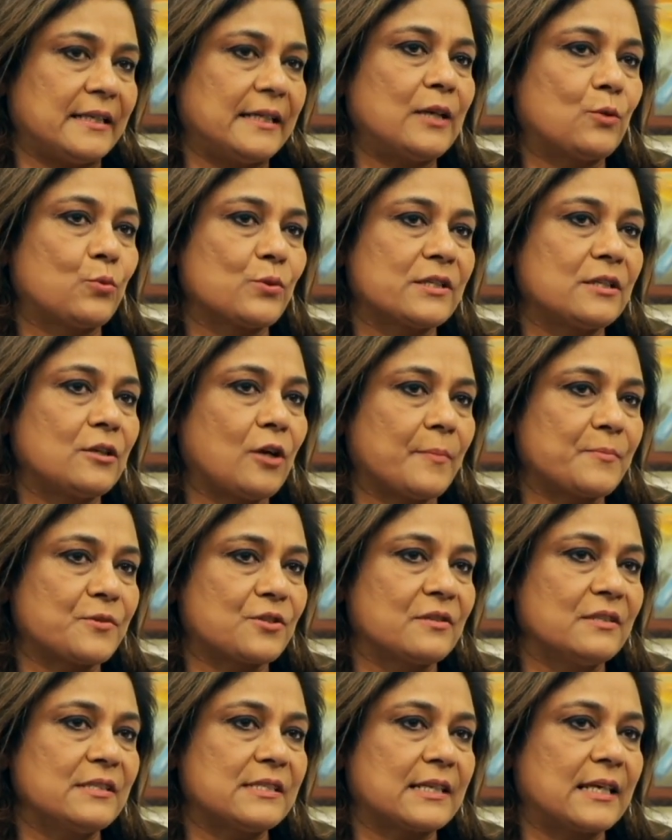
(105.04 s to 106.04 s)
it was an
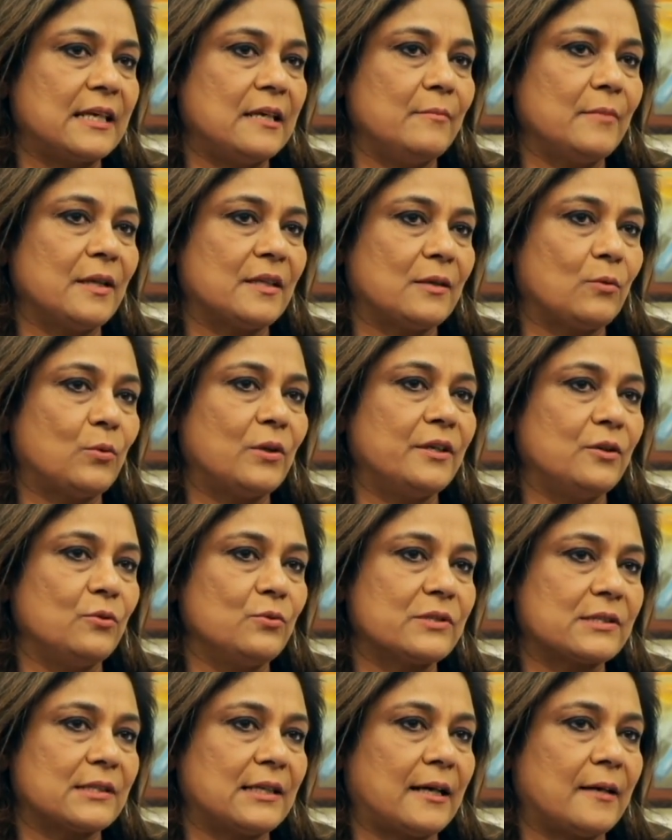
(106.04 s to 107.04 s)
optional scheme and there were
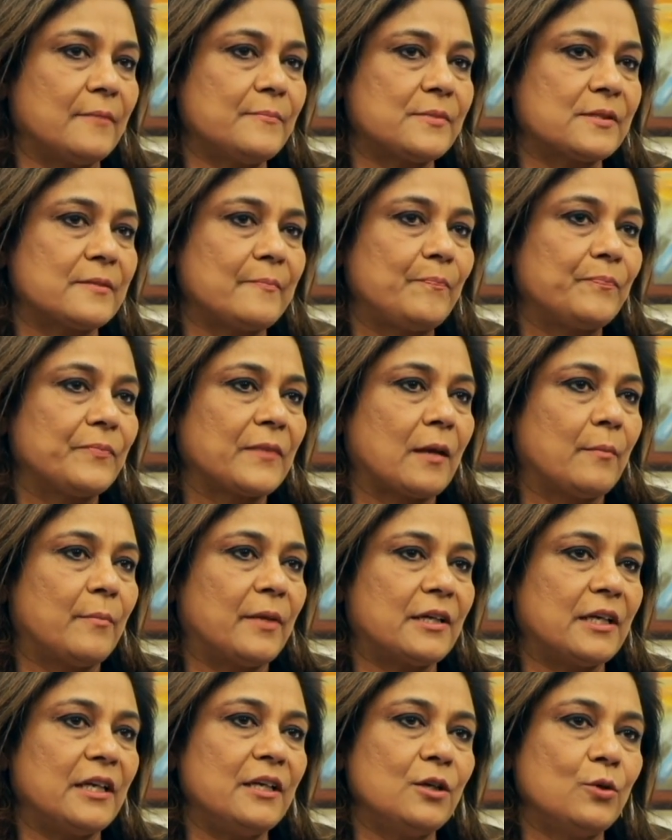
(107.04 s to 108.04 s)
new slabs,
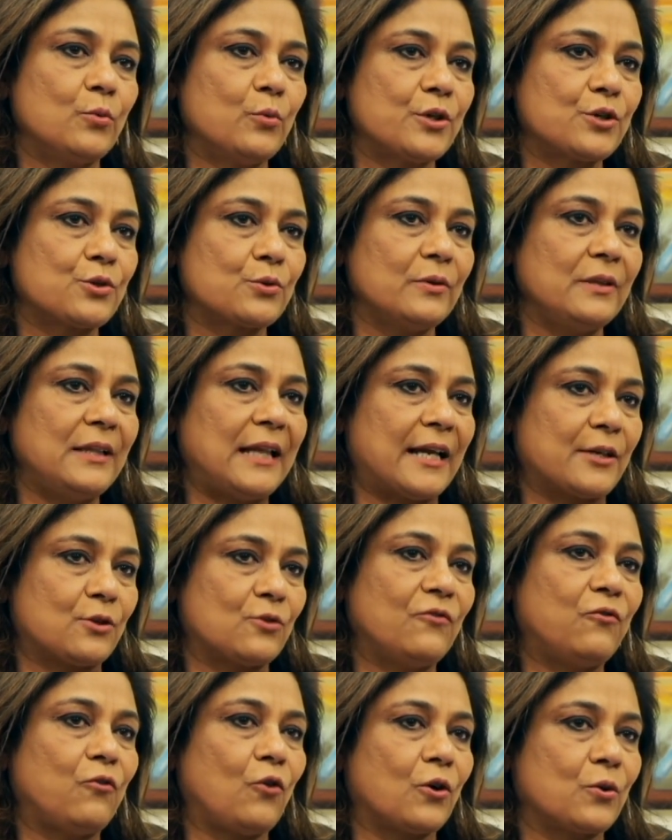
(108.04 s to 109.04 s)
but individual had
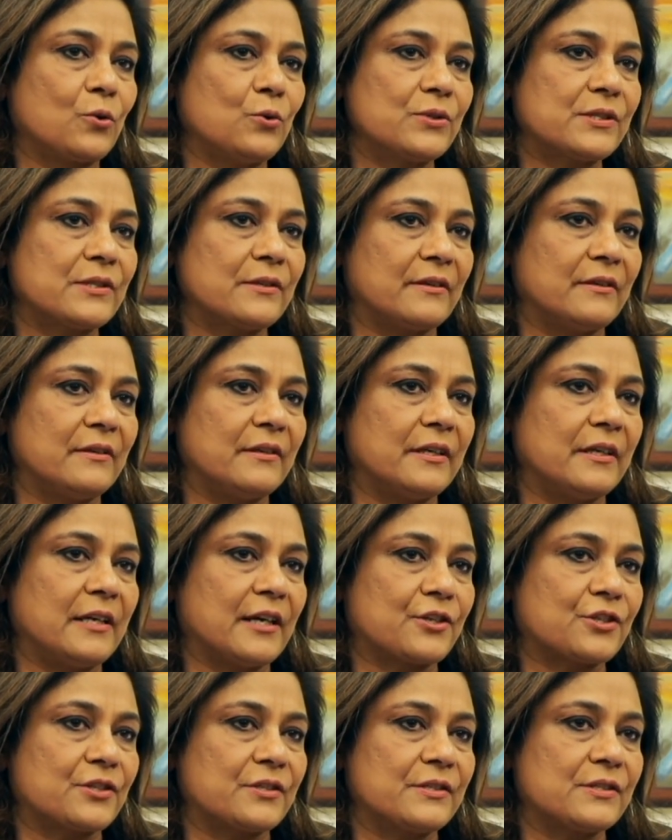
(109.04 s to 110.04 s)
to forego certain
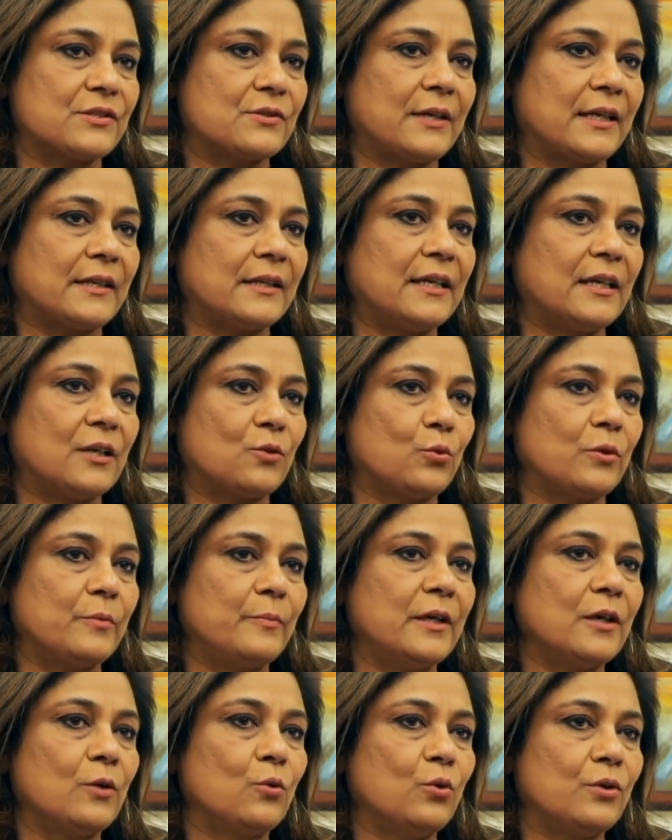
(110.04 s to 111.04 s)
deductions. So I think it would
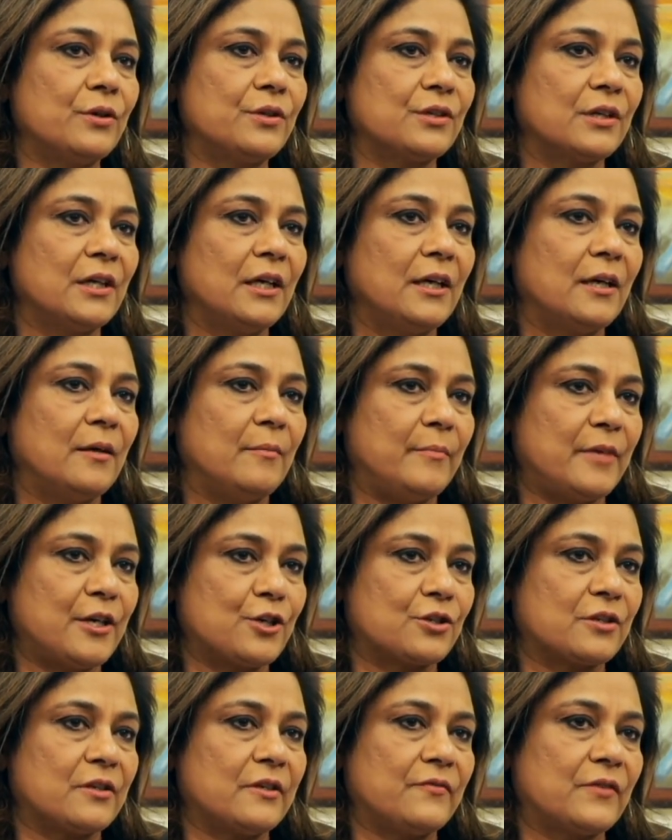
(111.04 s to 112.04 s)
be a good
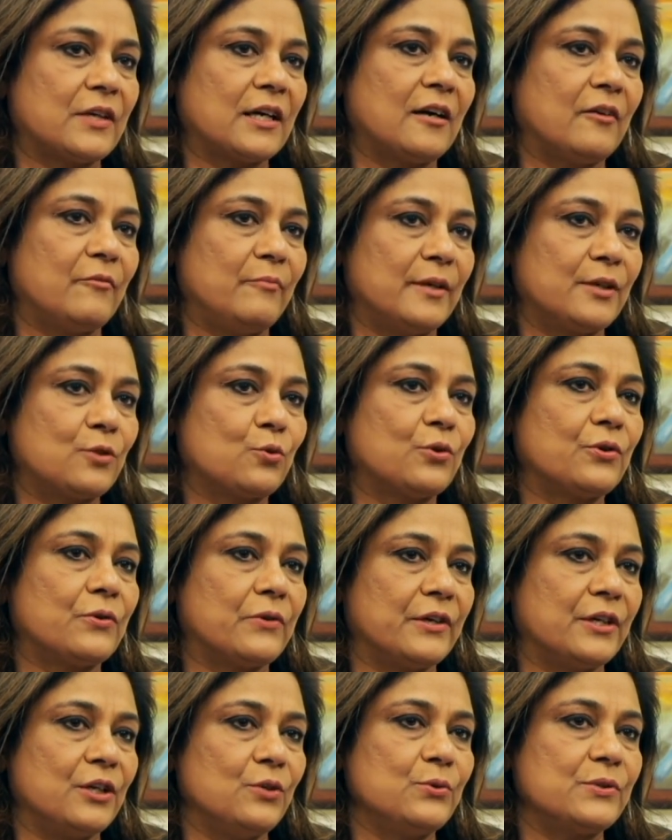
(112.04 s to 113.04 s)
measure if the government could
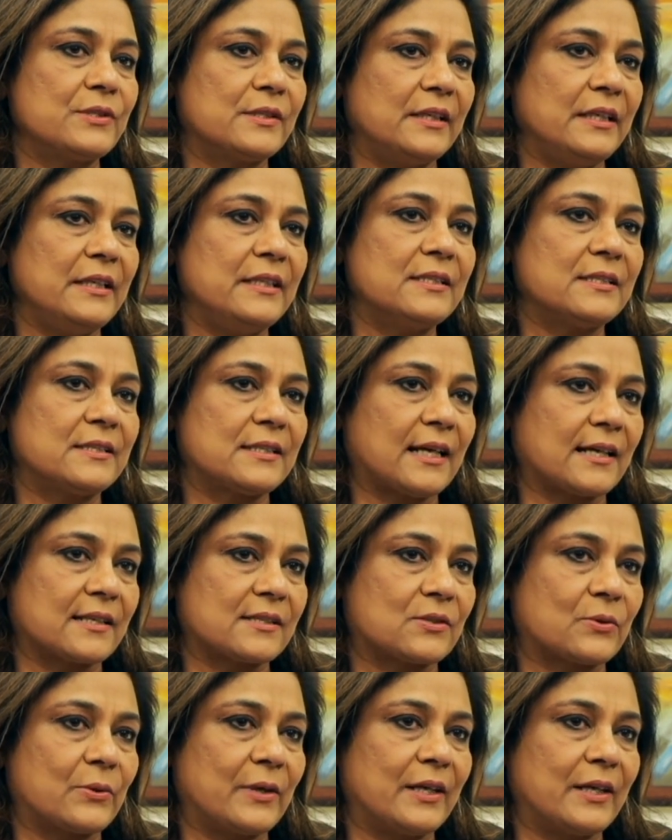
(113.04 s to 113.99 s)
reduce these tax